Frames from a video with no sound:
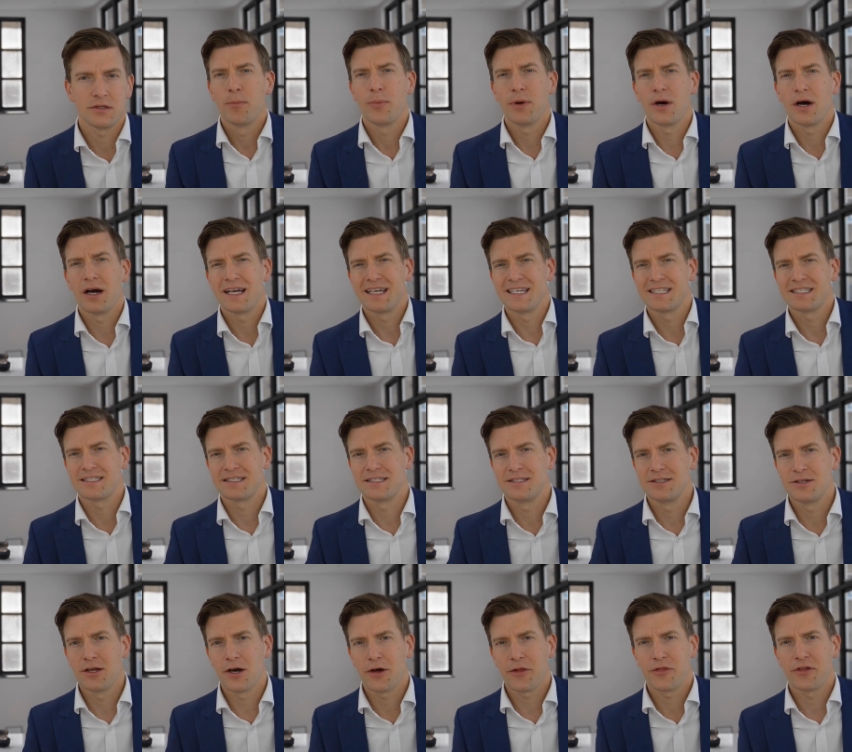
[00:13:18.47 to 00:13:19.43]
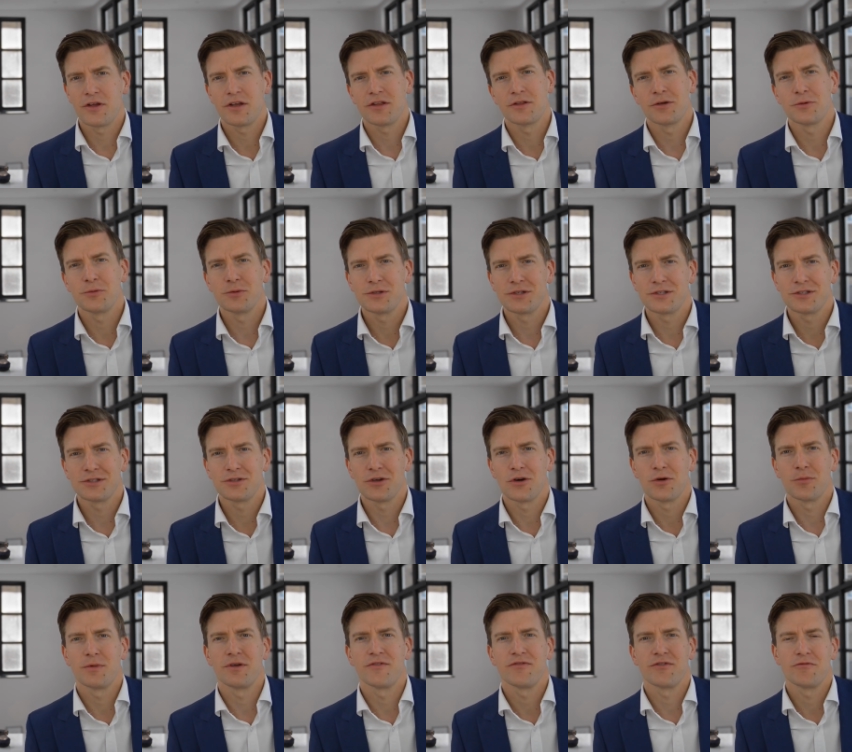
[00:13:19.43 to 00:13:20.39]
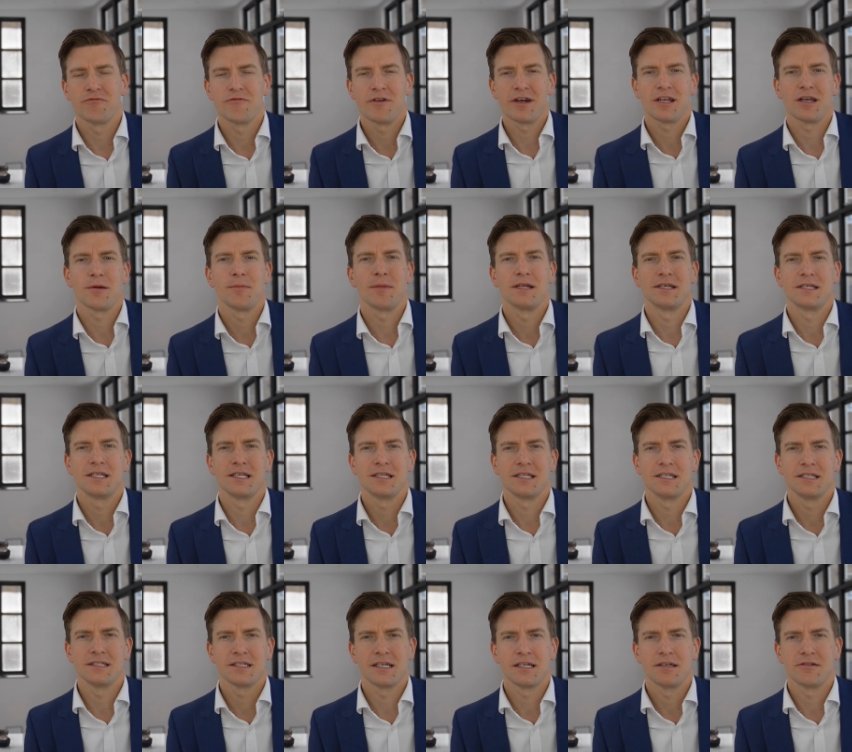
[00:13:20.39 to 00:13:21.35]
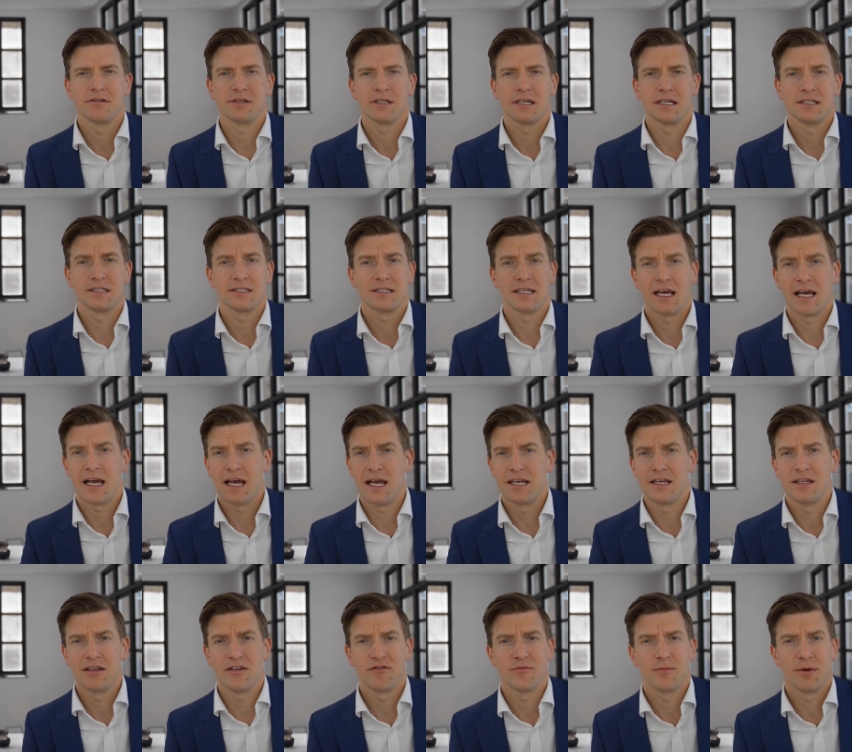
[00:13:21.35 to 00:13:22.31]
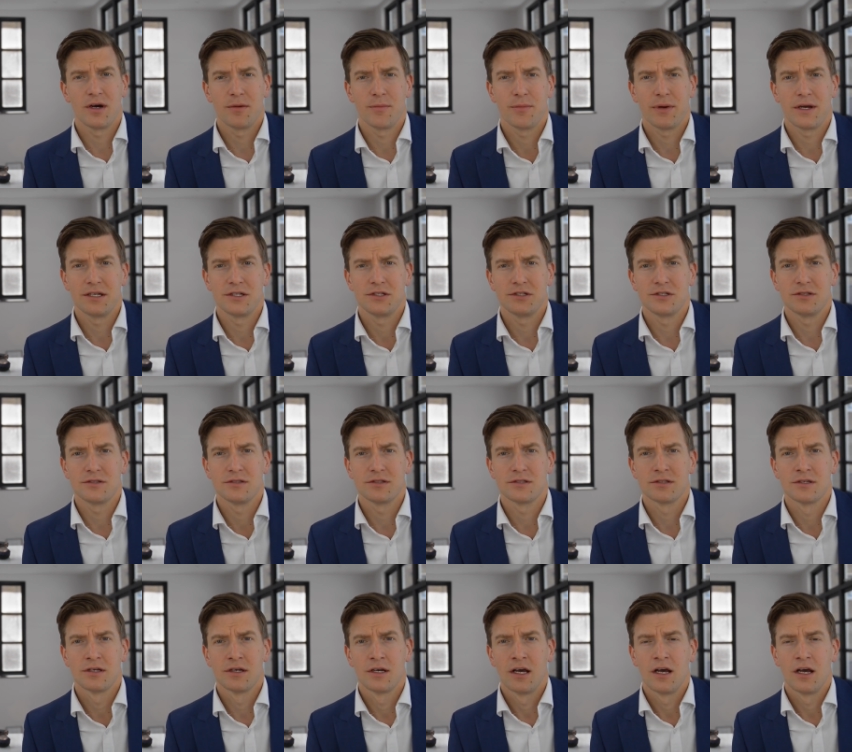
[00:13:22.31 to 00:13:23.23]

but it's nothing that would stop me from recommending these hearing aids to any of my patients.